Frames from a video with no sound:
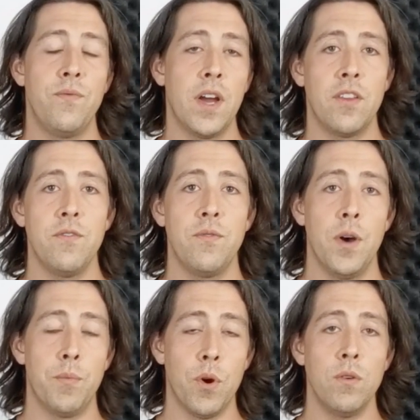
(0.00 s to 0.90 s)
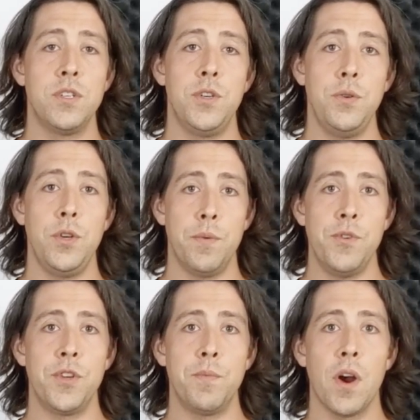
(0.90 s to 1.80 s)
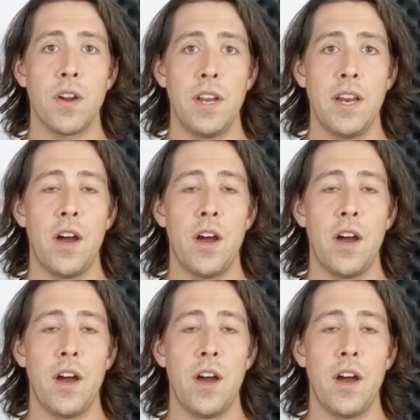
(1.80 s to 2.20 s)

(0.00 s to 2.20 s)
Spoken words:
effective approach to your music marketing.